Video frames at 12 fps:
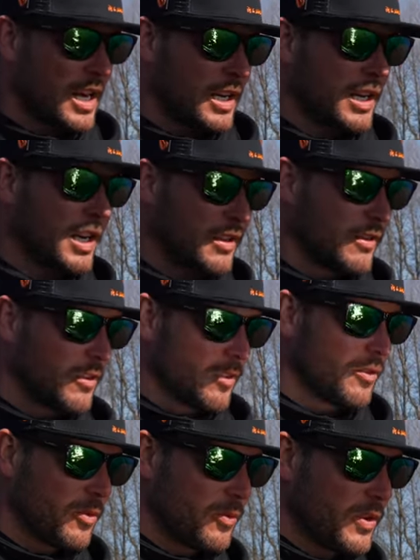and I
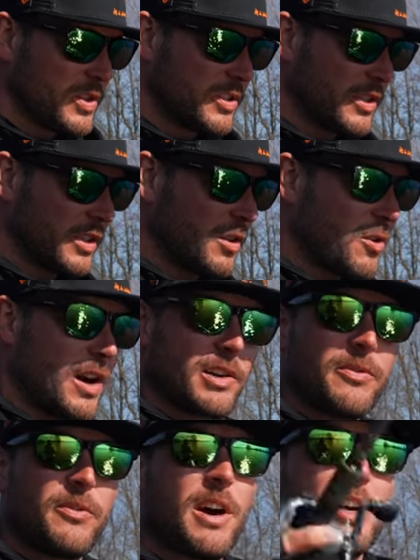fish it in quite
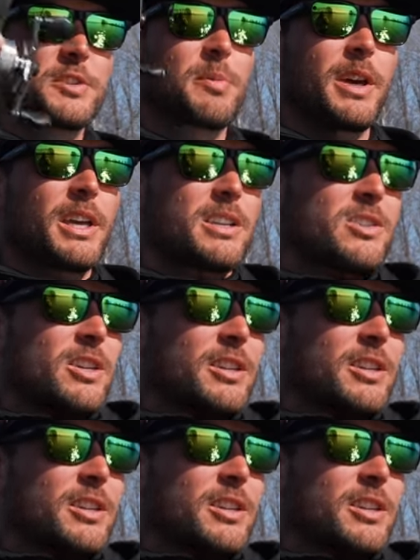a fast pace,